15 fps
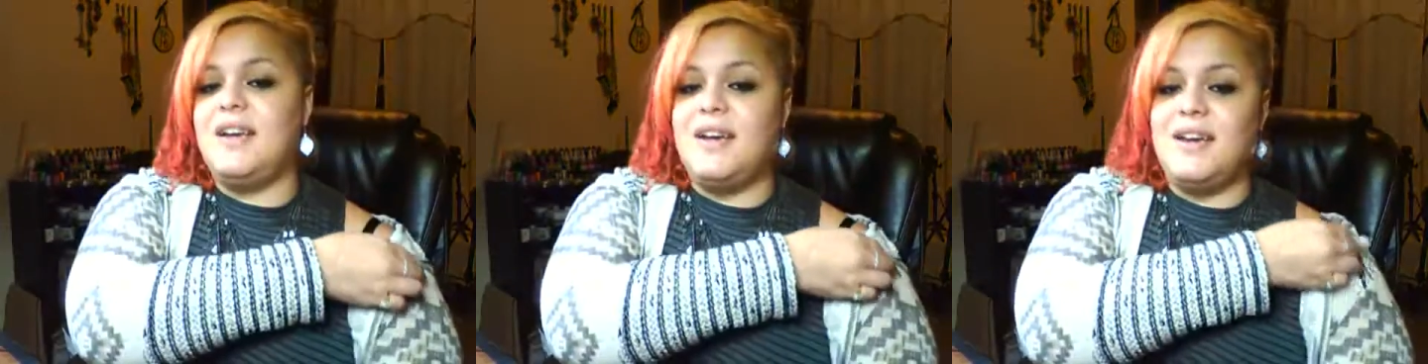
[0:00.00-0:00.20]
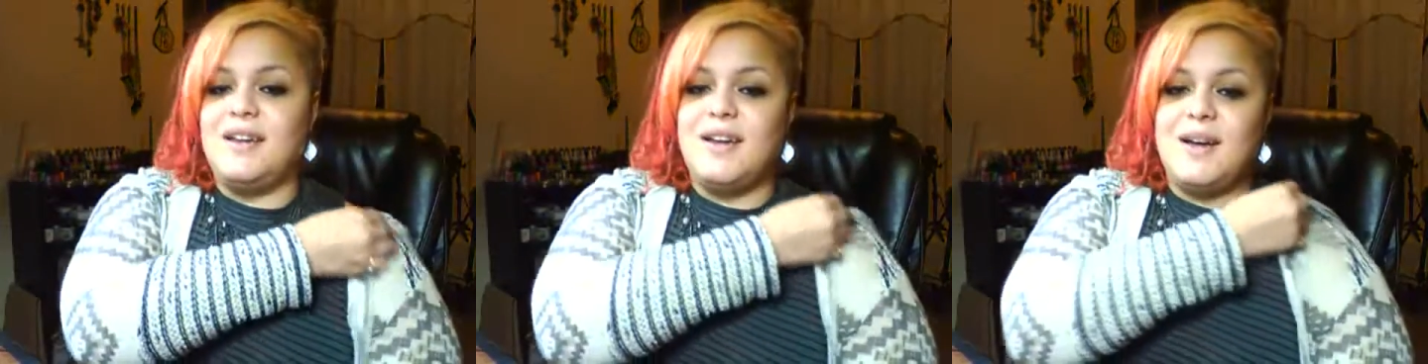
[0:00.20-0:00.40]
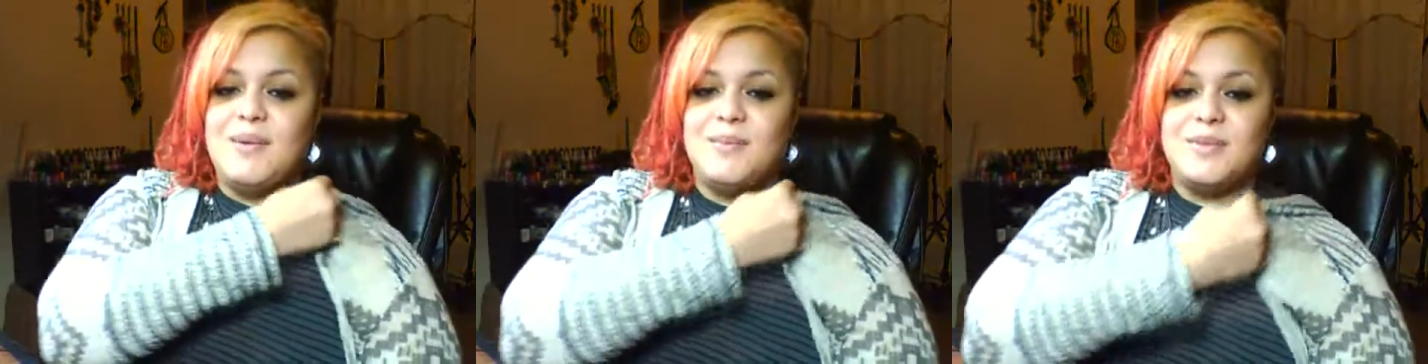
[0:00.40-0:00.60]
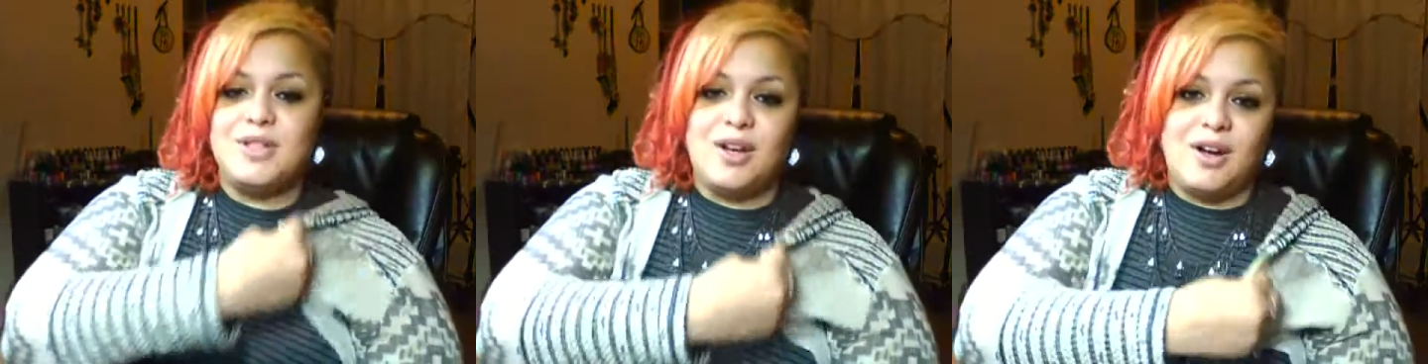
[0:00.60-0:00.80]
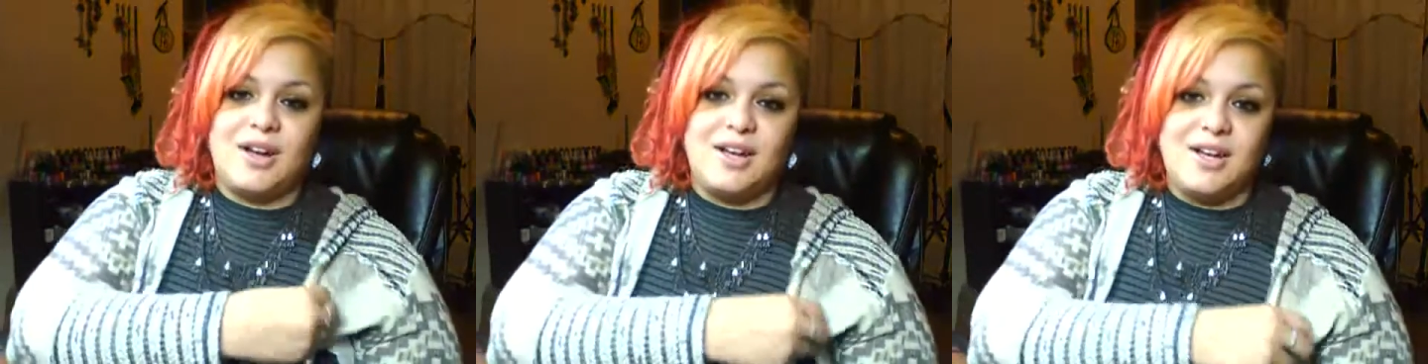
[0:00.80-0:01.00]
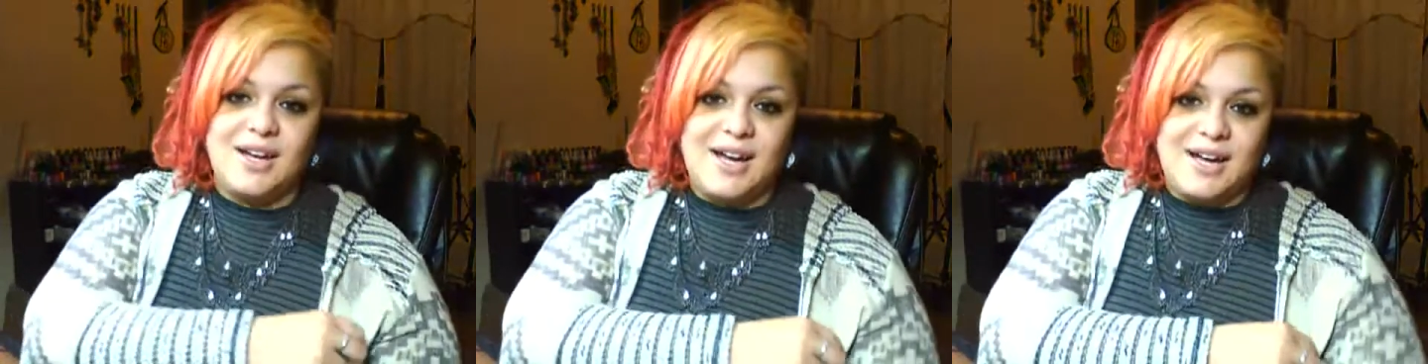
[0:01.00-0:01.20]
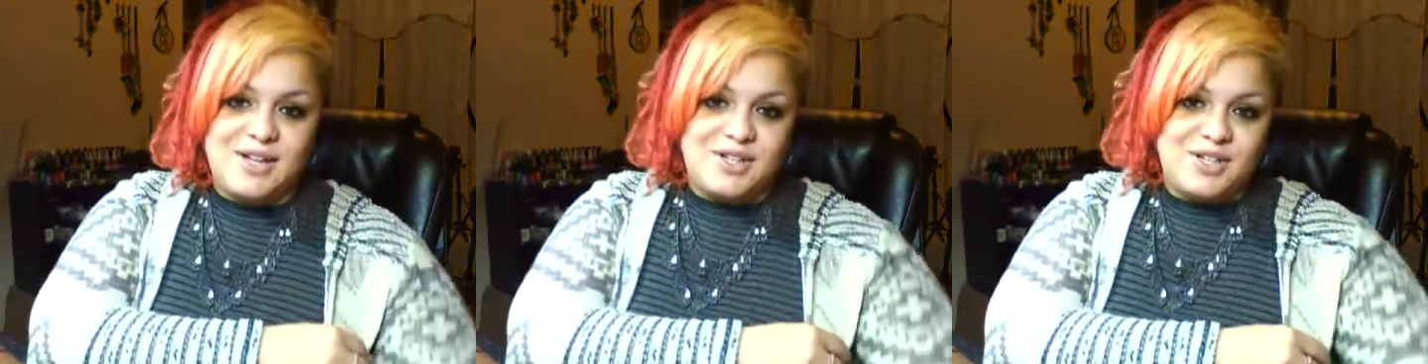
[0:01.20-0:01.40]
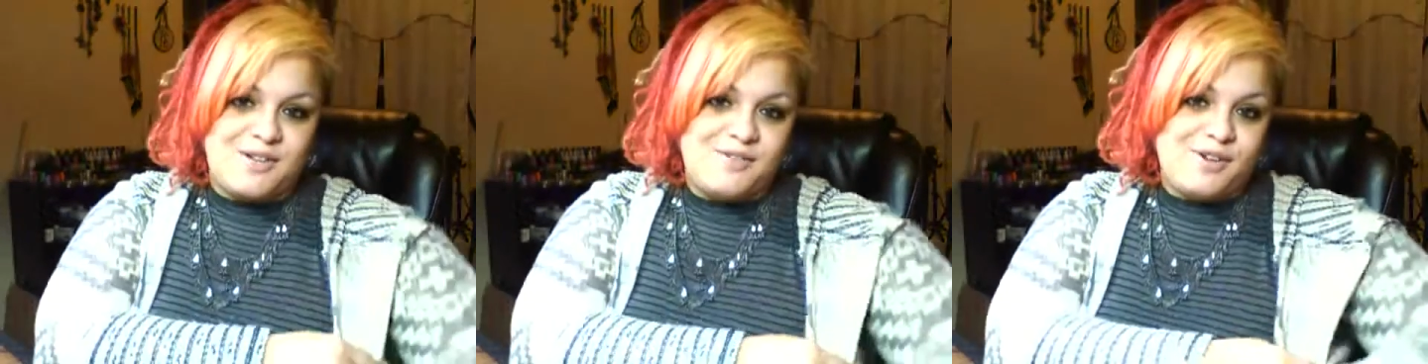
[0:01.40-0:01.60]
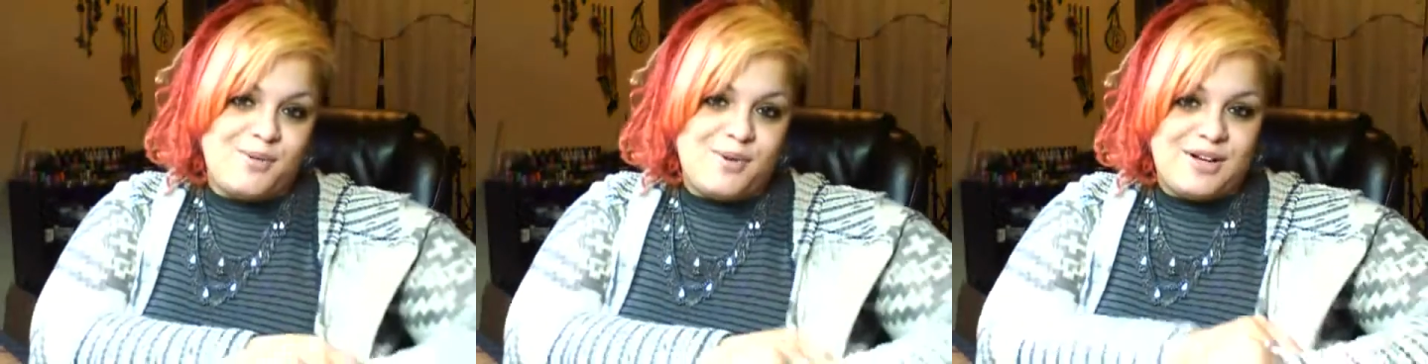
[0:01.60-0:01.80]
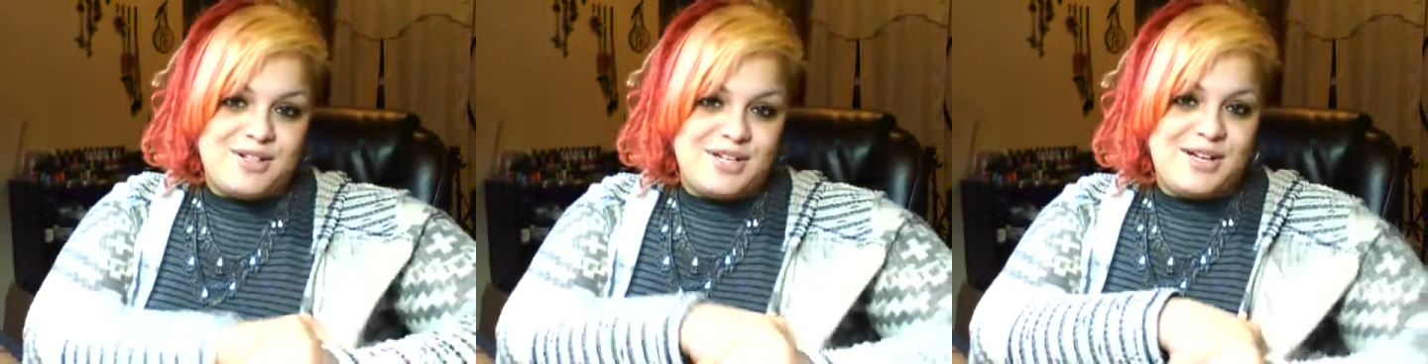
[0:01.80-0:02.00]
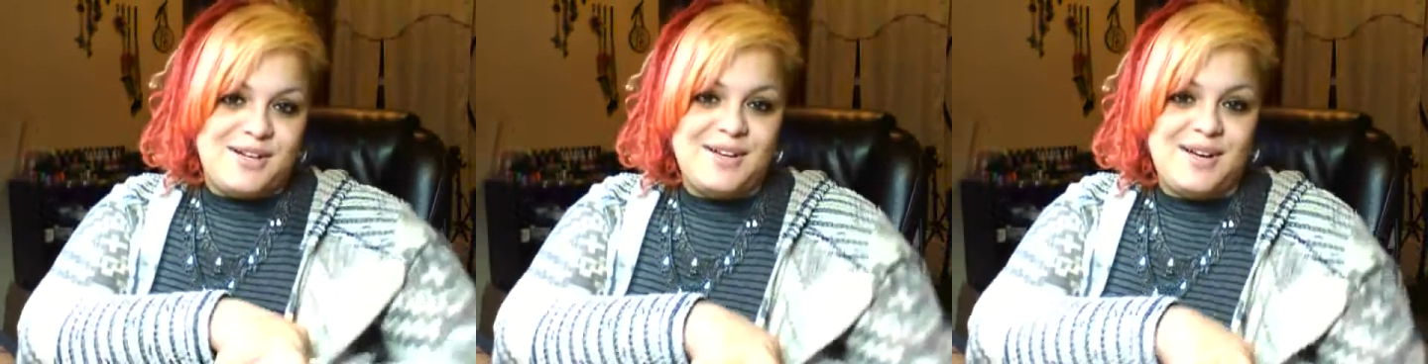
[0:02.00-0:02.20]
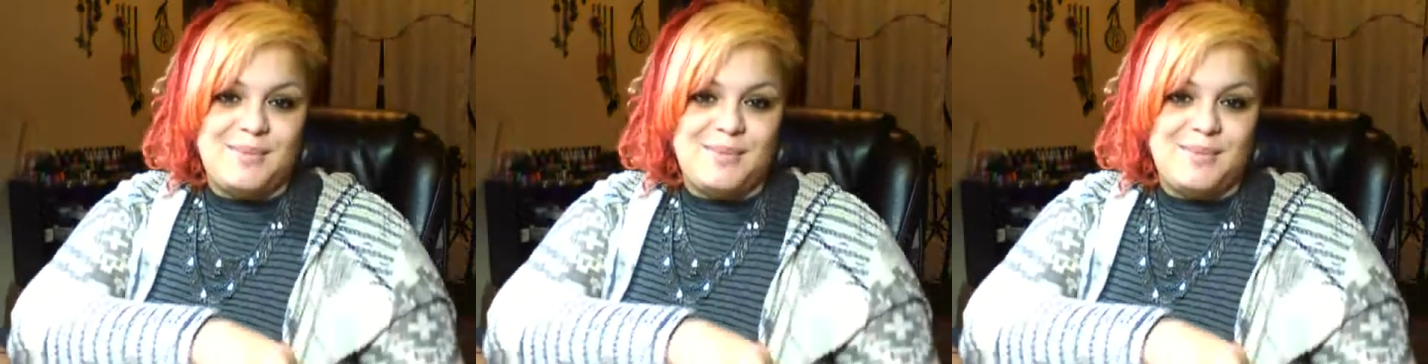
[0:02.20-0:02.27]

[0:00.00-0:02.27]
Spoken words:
And I'm sorry, Aisha, if you're watching.